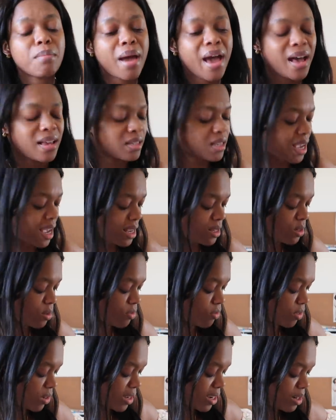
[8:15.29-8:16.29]
masks as
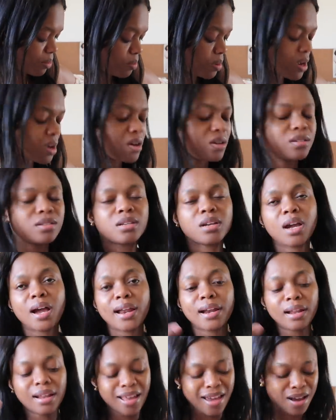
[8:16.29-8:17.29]
of late because they
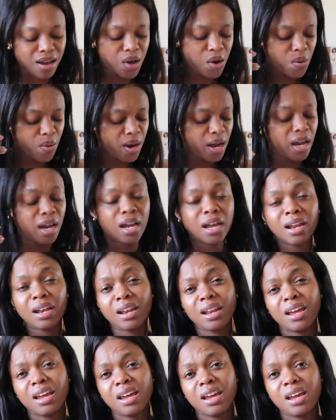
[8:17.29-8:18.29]
kind of like go
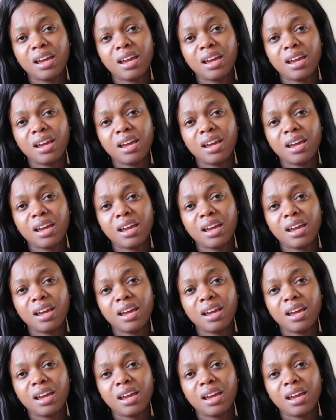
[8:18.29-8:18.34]
in